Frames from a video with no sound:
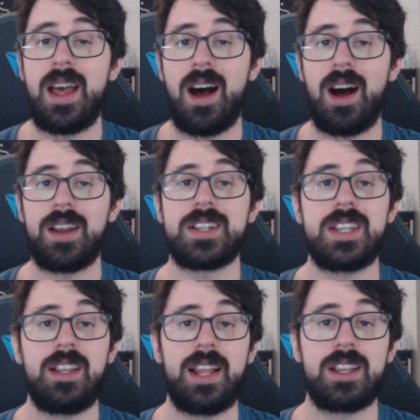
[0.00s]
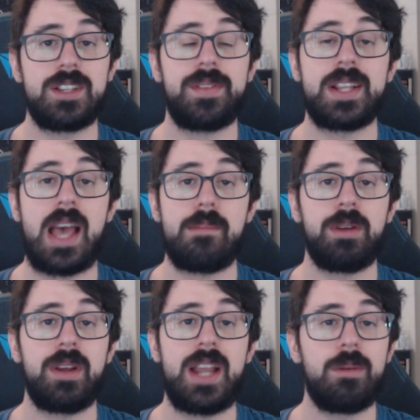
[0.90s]
honestly, like the stuff that's happening
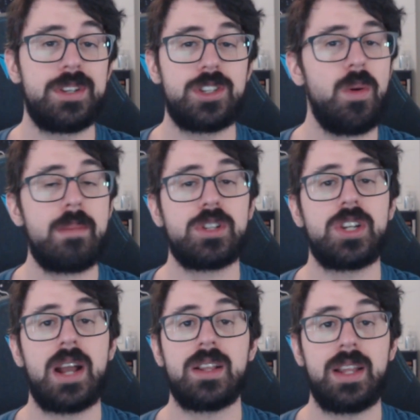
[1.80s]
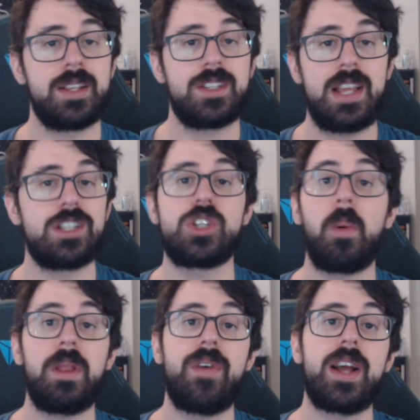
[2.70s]
right now is so abstract, like it's
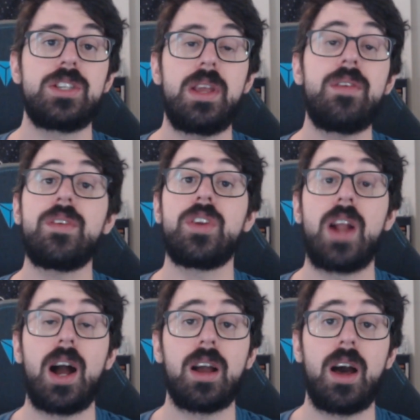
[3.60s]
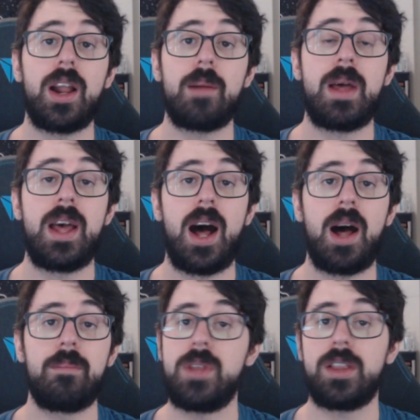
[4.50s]
totally fine. So even if you're not caught up,
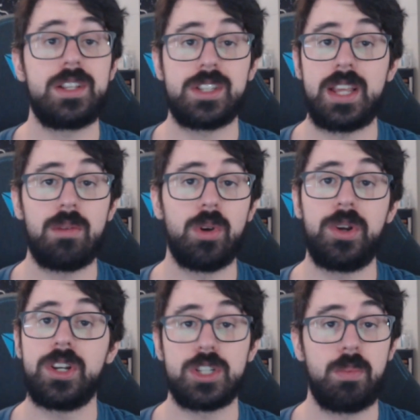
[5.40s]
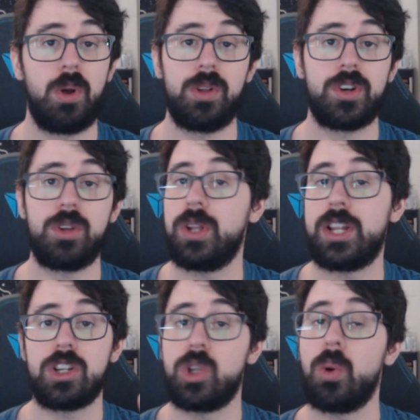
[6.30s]
nothing's gonna get ruined or spoiled for you. Like
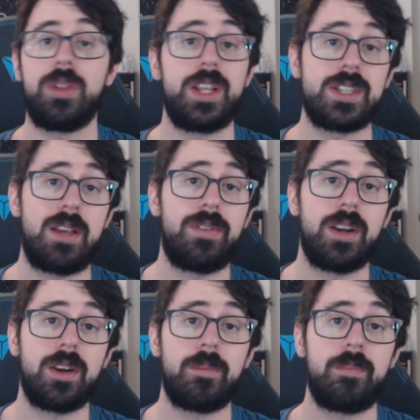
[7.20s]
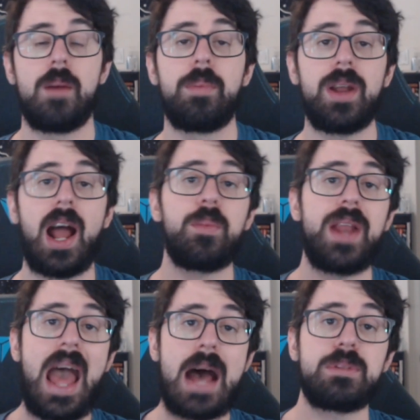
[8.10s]
you're totally safe here. But I would
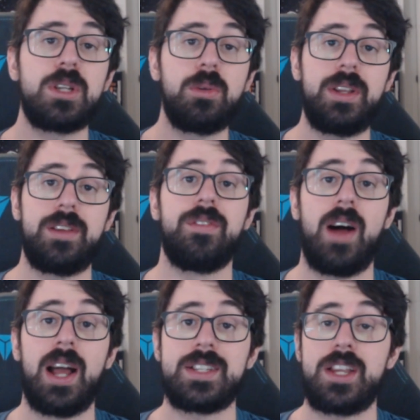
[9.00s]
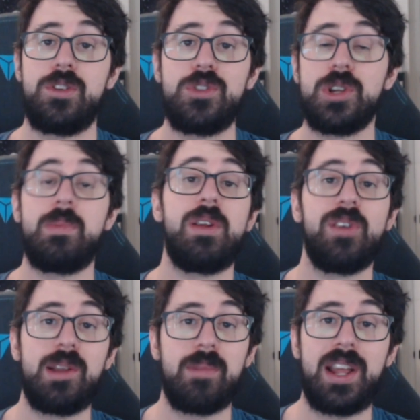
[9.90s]
absolutely advise that you should be
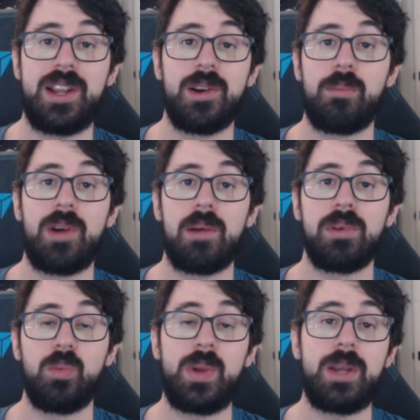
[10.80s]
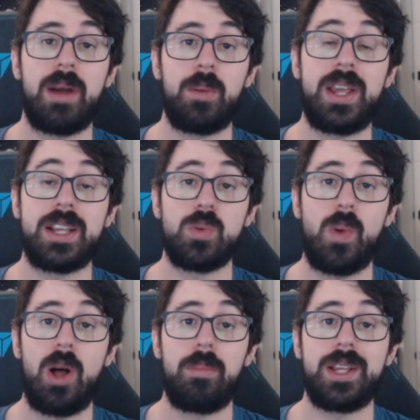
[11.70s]
reading My Hero proper week by week as
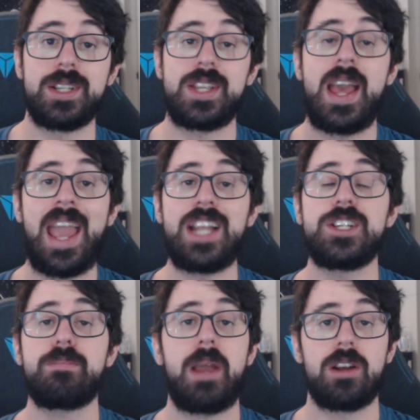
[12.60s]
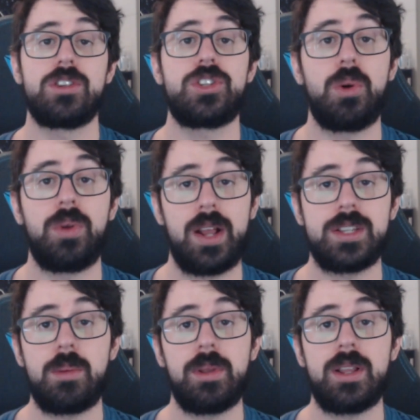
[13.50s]
well, because it just pairs so
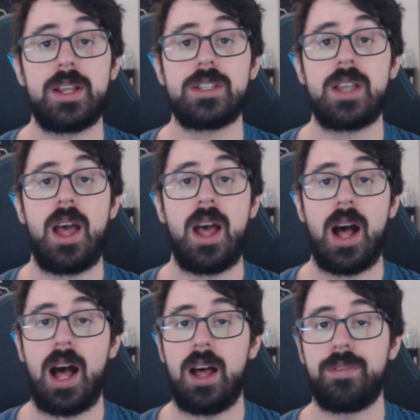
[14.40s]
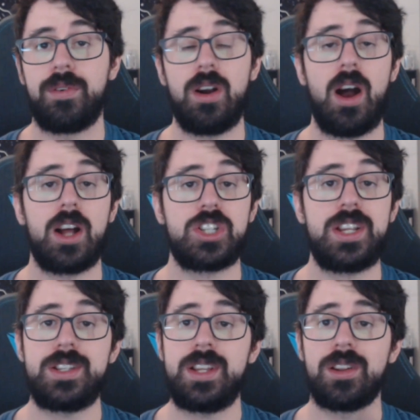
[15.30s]
nicely with this. Furuhashi
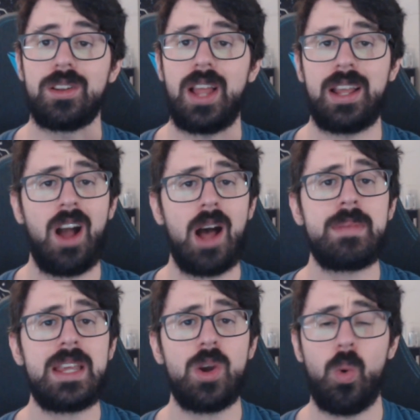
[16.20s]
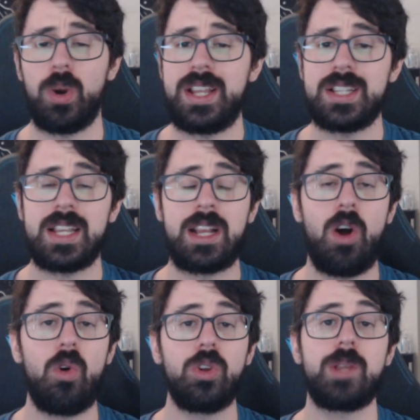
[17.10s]
is either like copying, or he's like
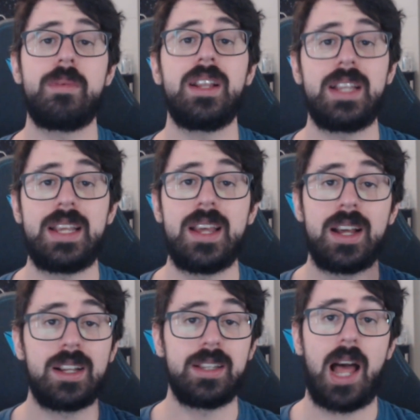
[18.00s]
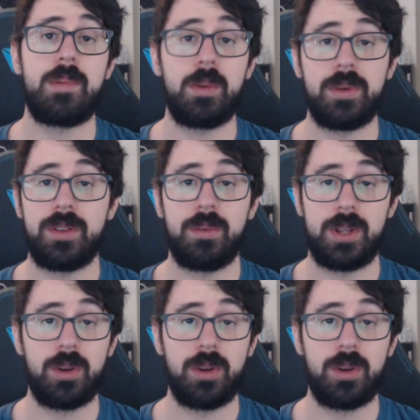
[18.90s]
ultimately collabing with